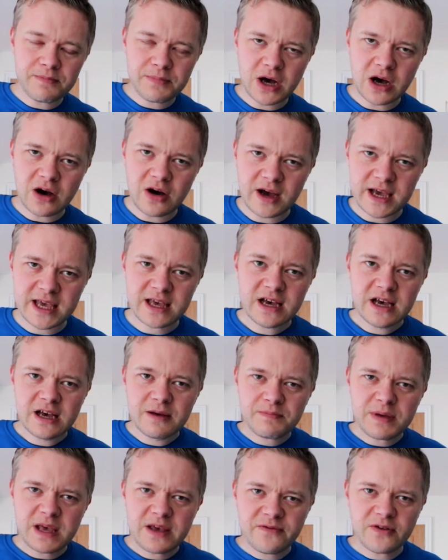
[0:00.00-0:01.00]
pie,
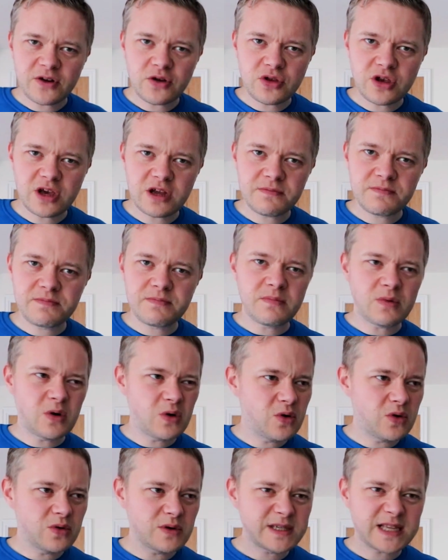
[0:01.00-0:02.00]
beef and onion,
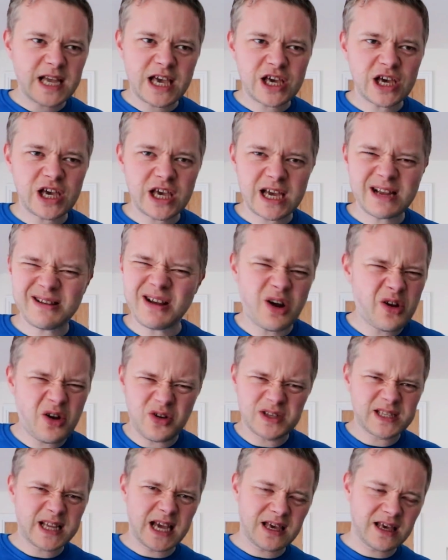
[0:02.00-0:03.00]
or steak and kidney. No,
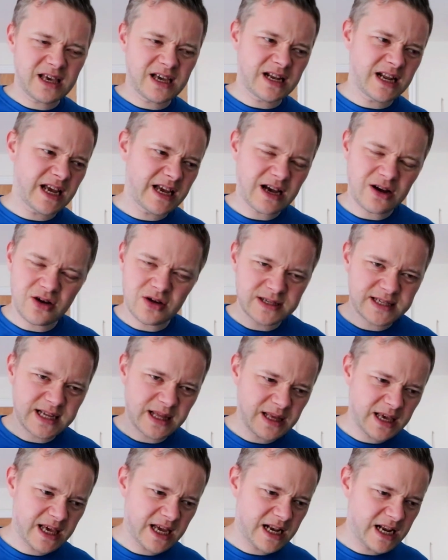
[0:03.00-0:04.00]
not steak and kidney. Can't
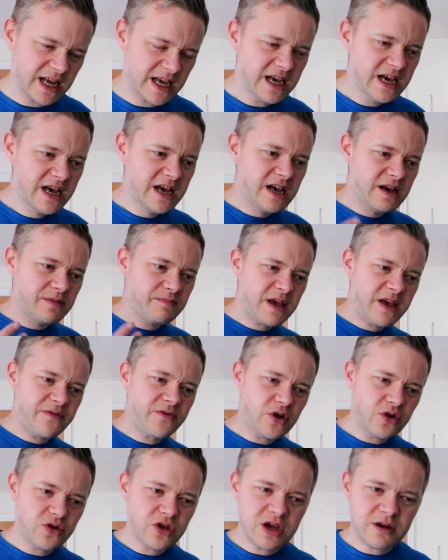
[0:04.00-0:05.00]
stand the kidney. Beef
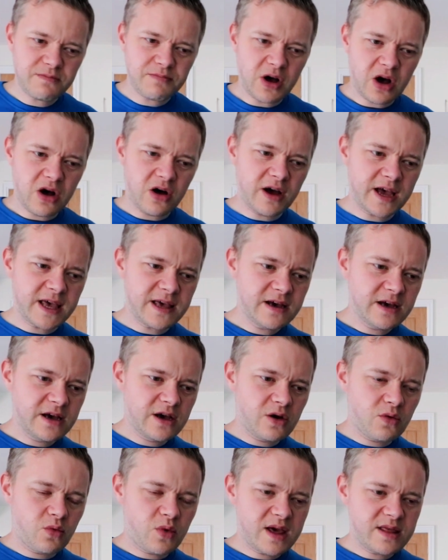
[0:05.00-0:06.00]
and onion pie
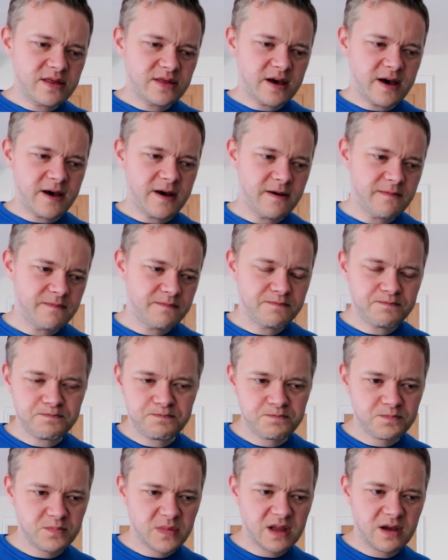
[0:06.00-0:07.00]
with
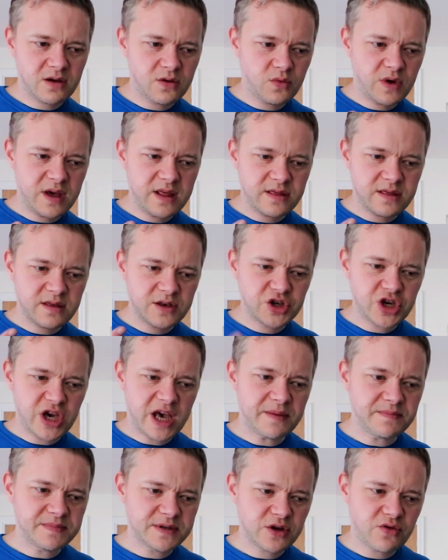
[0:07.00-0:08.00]

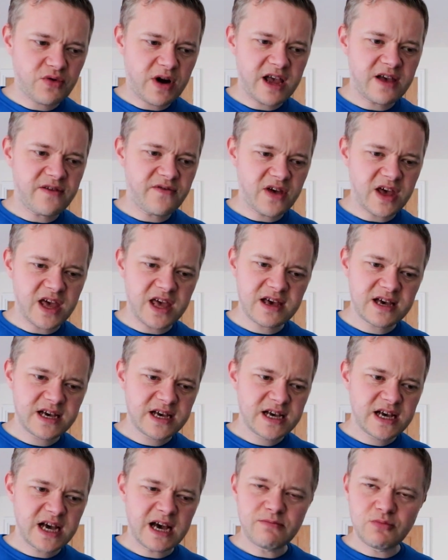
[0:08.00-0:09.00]
chips, gravy,
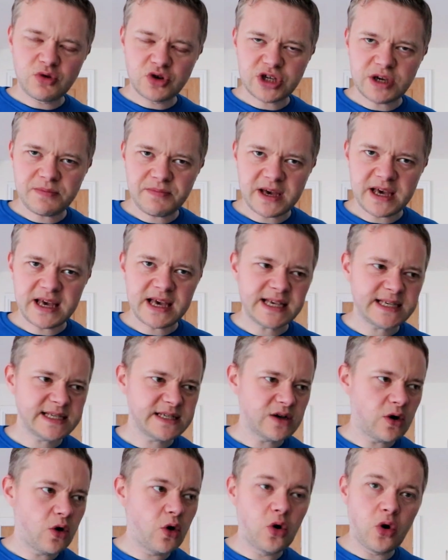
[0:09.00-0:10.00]
and mushy
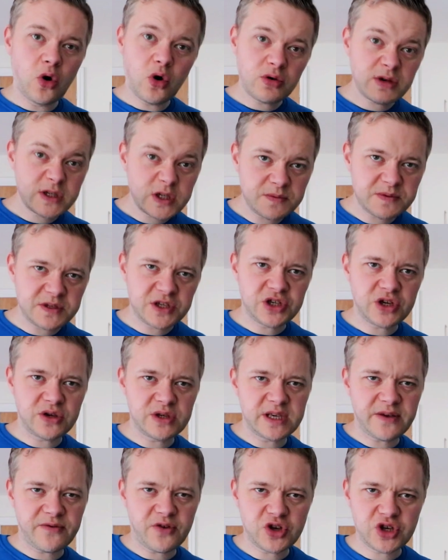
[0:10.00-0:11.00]
peas, or
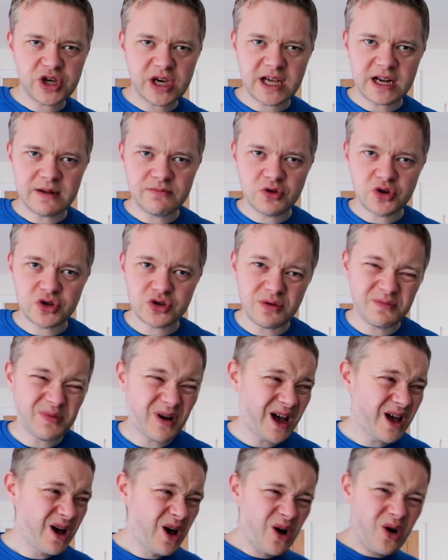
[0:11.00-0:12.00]
substitute it for a chicken and mushroom
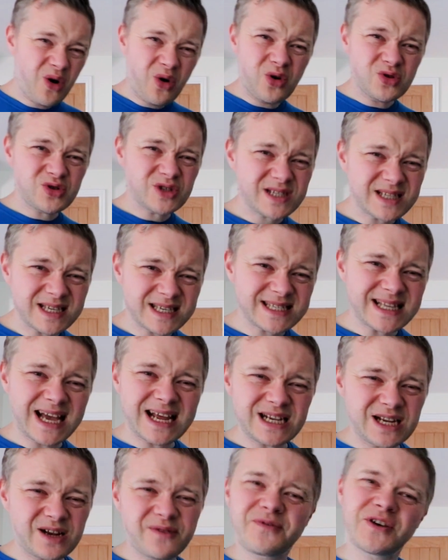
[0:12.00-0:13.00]
pie, or just a
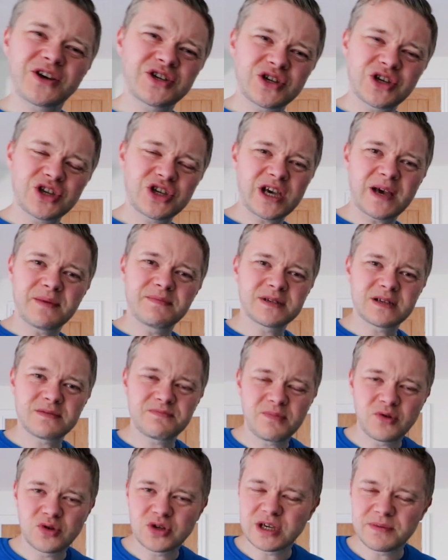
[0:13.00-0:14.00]
standard fish and chips
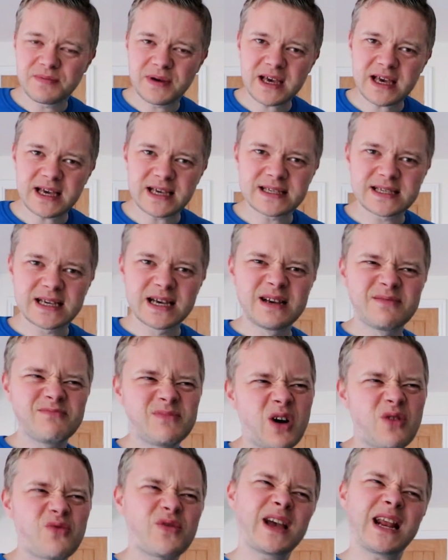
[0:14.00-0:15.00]
and mushy peas.
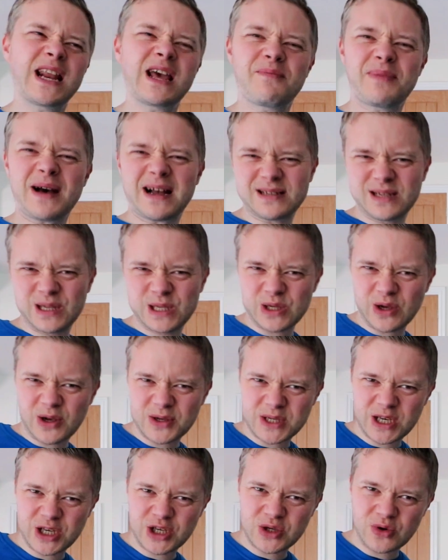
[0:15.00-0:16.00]
Not really a battered
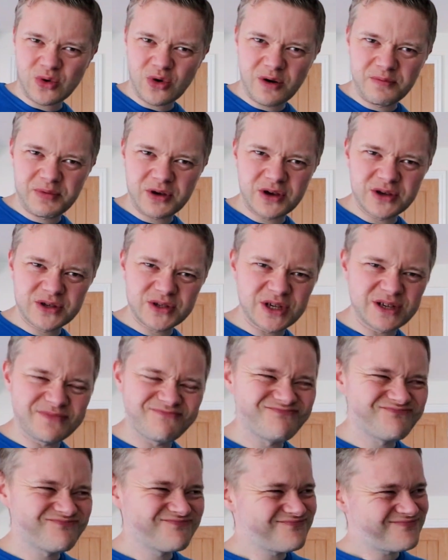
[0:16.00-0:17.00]
sausage sort of person.
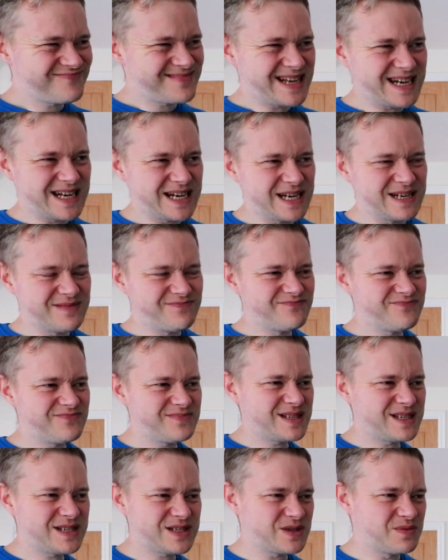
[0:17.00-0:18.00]
Nah,
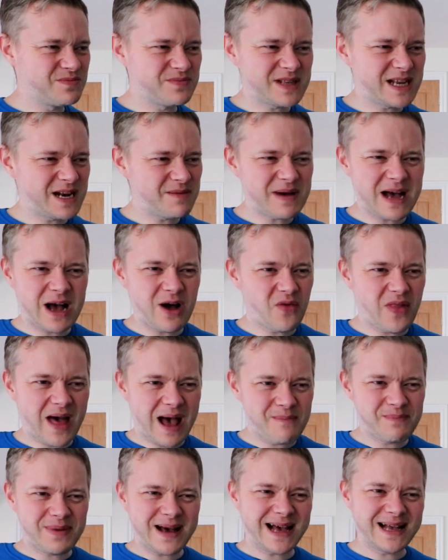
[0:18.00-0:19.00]
there's something about
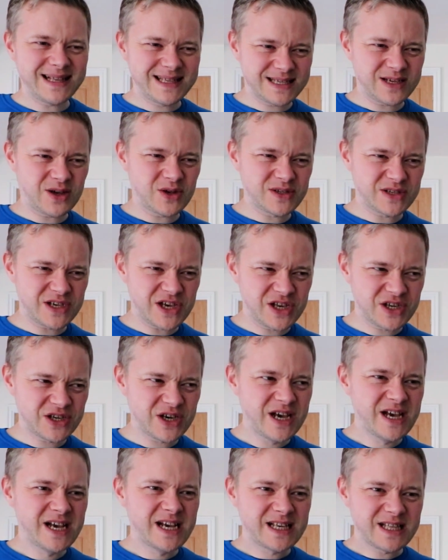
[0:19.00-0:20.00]
that battered sausage
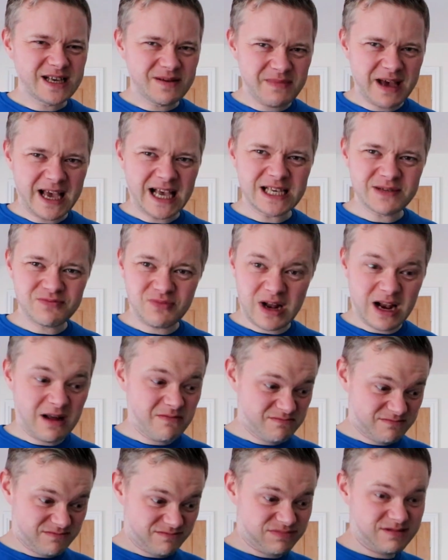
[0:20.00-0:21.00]
that makes,
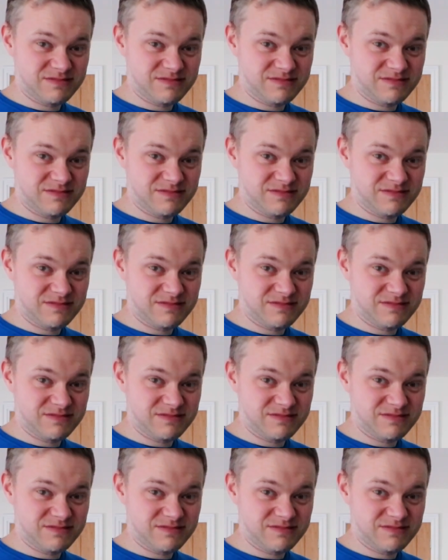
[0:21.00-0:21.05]
well,